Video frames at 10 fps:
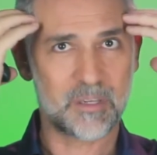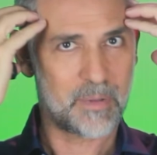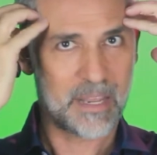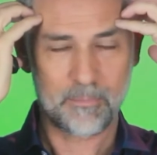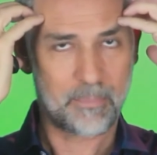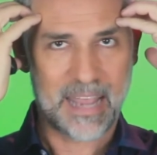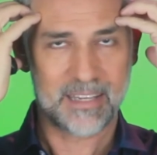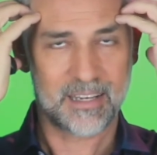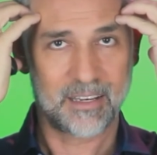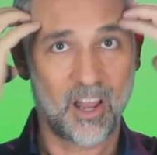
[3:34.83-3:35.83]
to be
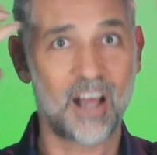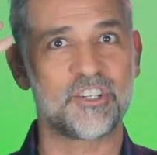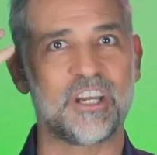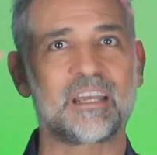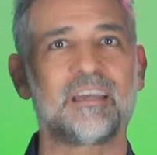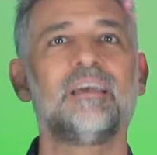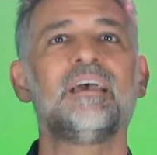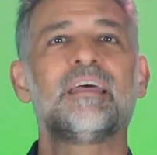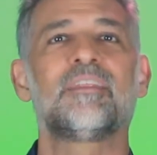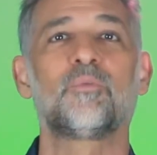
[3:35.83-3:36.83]
based in logic,
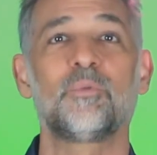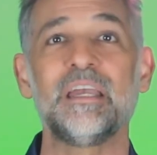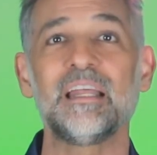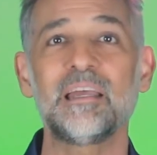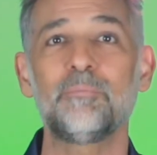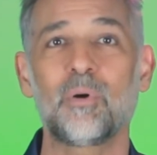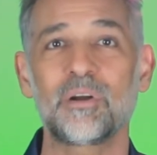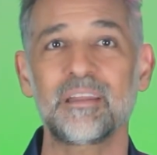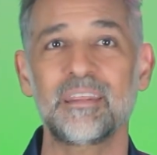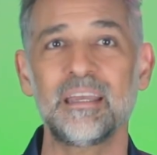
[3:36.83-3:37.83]
the really
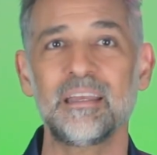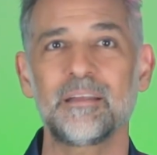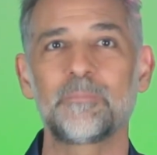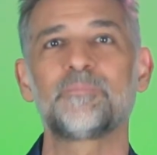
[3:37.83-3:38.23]
important thing